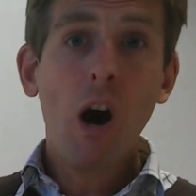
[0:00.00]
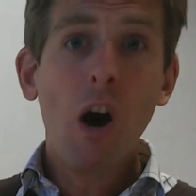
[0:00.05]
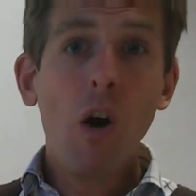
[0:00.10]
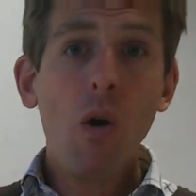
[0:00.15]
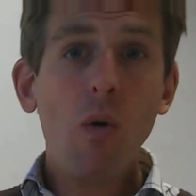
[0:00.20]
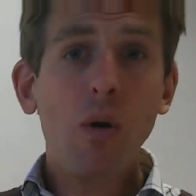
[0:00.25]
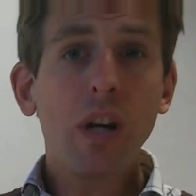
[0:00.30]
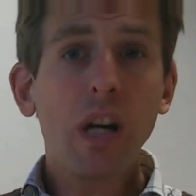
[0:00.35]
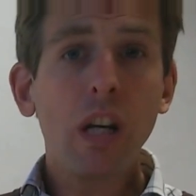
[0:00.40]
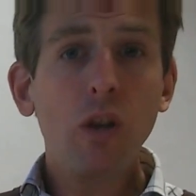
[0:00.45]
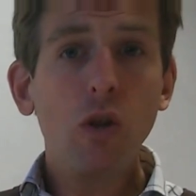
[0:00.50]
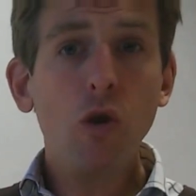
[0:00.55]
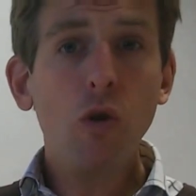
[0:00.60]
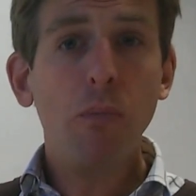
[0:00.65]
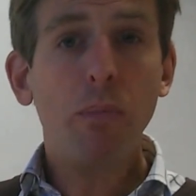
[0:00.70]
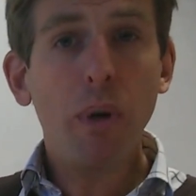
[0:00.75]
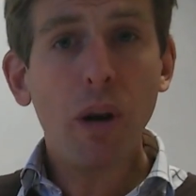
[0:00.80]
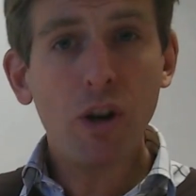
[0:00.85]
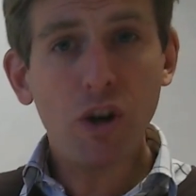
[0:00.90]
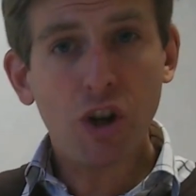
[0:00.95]
How can you
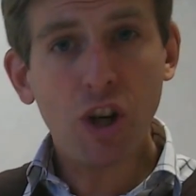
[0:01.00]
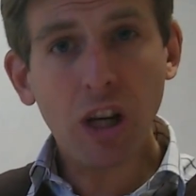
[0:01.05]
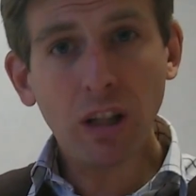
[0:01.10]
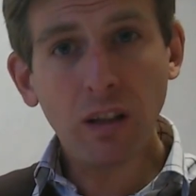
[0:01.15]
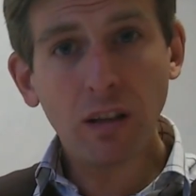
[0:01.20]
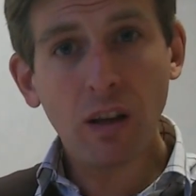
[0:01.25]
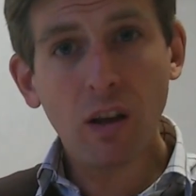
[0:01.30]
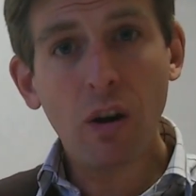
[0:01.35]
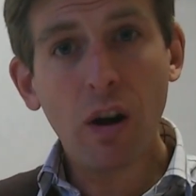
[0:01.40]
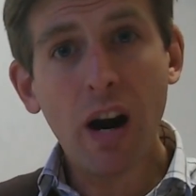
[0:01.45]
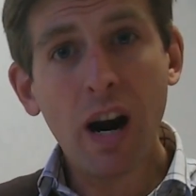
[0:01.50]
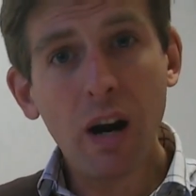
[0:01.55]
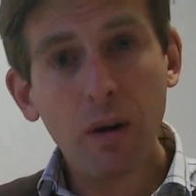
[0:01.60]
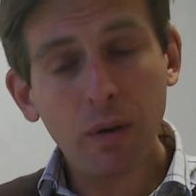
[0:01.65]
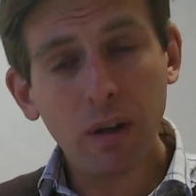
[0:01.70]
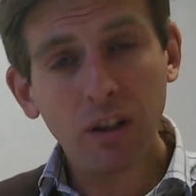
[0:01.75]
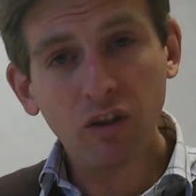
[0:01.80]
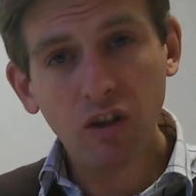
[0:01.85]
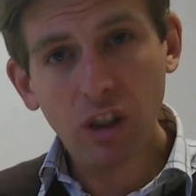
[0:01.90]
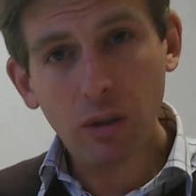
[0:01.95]
budget a
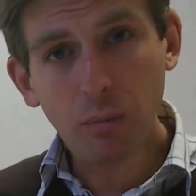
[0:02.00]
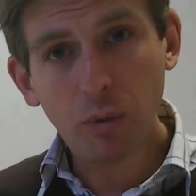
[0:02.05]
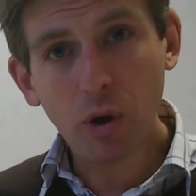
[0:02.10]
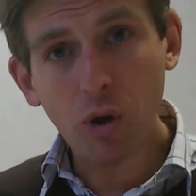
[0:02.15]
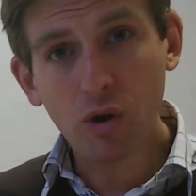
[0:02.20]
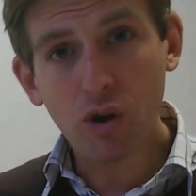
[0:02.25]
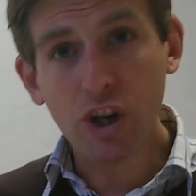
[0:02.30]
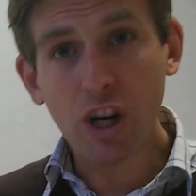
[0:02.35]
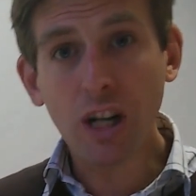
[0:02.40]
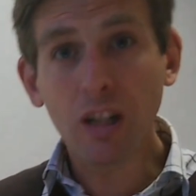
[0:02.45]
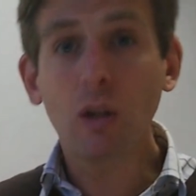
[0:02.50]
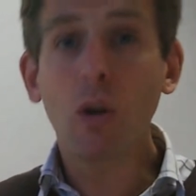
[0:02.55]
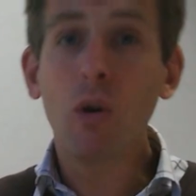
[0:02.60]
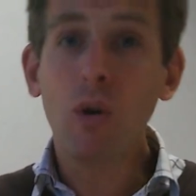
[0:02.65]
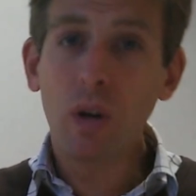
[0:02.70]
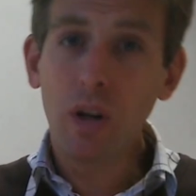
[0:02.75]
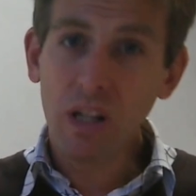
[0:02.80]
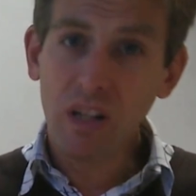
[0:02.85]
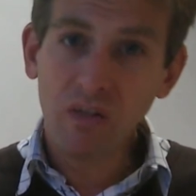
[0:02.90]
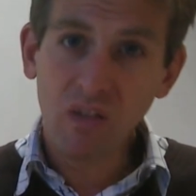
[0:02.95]
R&D project,
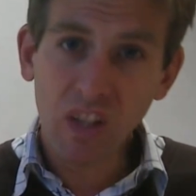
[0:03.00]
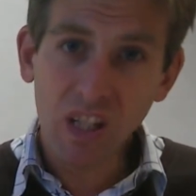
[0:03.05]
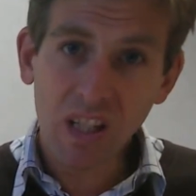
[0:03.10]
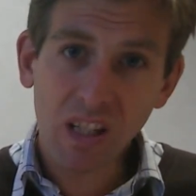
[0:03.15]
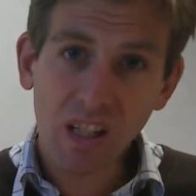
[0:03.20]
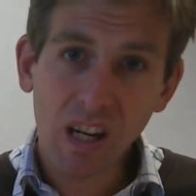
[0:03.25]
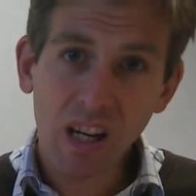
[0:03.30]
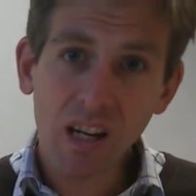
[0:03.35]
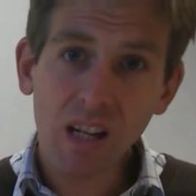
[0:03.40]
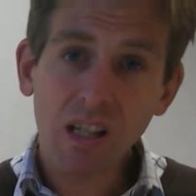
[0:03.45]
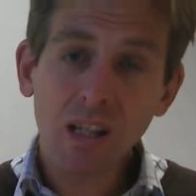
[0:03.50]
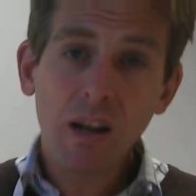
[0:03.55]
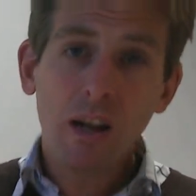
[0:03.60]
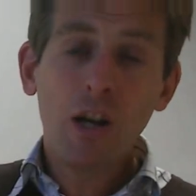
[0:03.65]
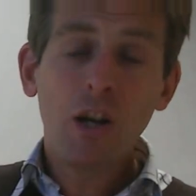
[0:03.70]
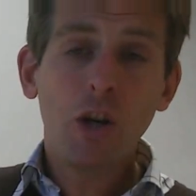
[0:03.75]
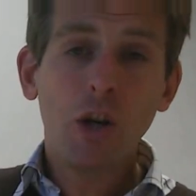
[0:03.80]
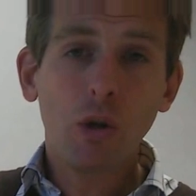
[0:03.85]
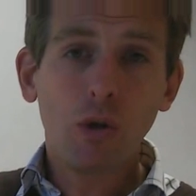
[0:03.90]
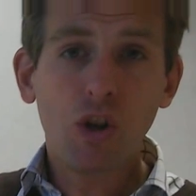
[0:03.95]
or in this case,
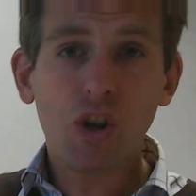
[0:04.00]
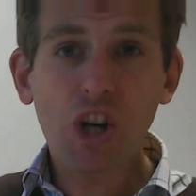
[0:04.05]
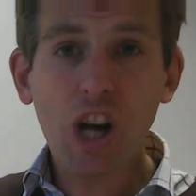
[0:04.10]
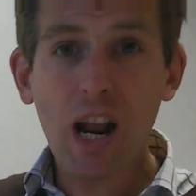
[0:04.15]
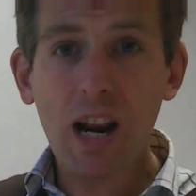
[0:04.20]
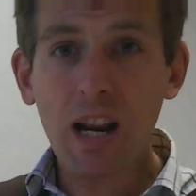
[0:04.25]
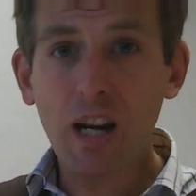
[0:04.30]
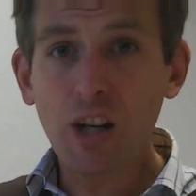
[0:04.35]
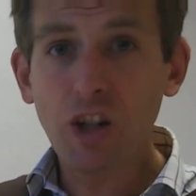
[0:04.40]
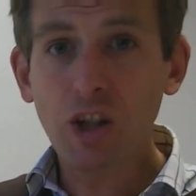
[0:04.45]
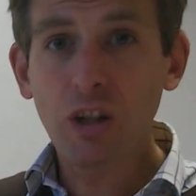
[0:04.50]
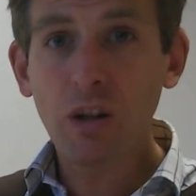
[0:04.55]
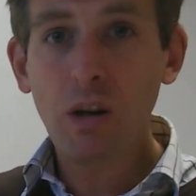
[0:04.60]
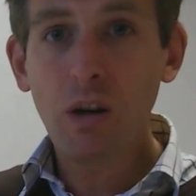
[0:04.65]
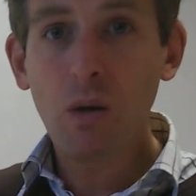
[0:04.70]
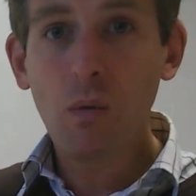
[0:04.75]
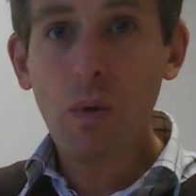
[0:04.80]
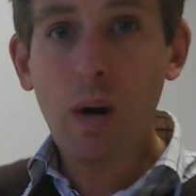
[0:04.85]
your challenge?